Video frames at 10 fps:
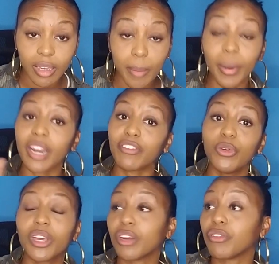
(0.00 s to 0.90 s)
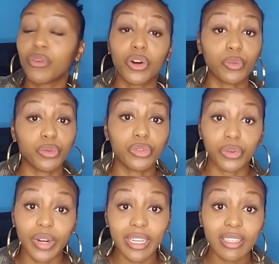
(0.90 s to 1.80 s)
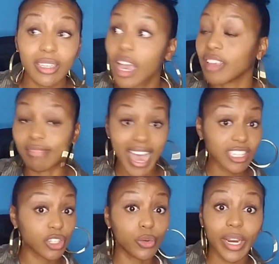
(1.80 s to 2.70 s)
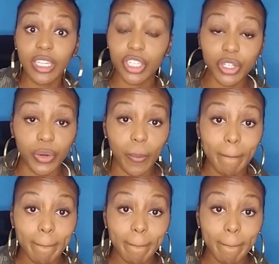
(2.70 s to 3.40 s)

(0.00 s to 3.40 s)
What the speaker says: But if you can afford Ruth Chris, that's great too.